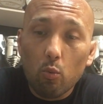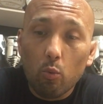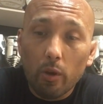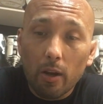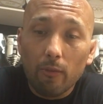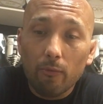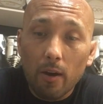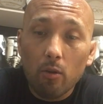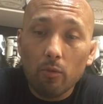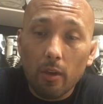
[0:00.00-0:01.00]
when I
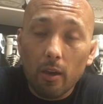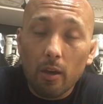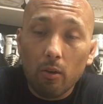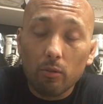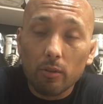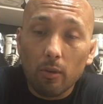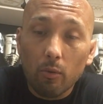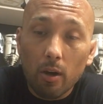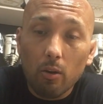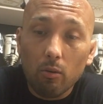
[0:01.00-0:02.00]
found that, I was like,
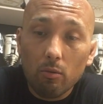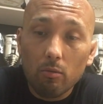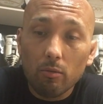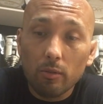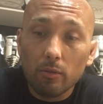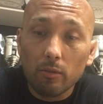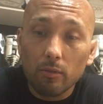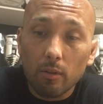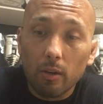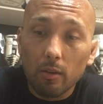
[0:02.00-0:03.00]
wow, this
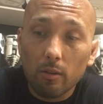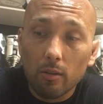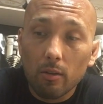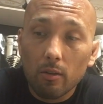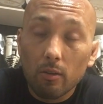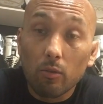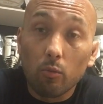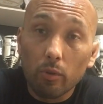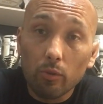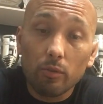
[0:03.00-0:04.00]
is like the
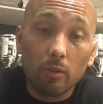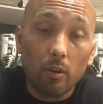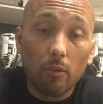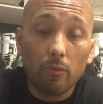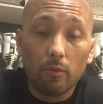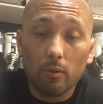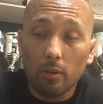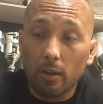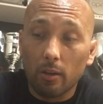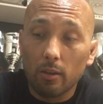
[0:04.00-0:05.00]
real stuff,
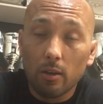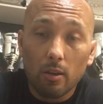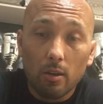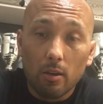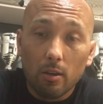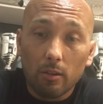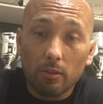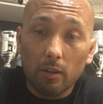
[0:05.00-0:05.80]
like it's